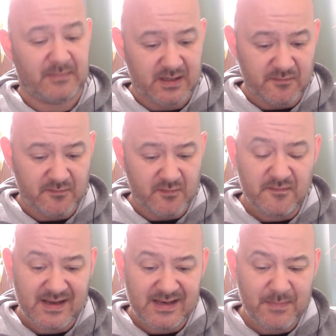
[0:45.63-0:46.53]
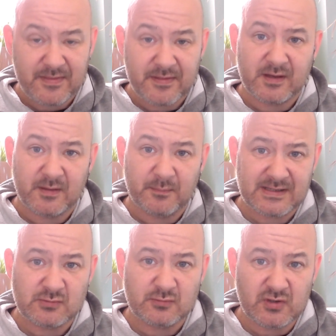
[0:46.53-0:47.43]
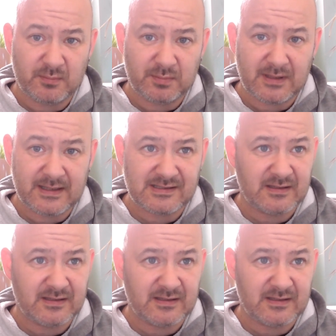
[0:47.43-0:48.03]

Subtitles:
you've got to find the method that best suits your players.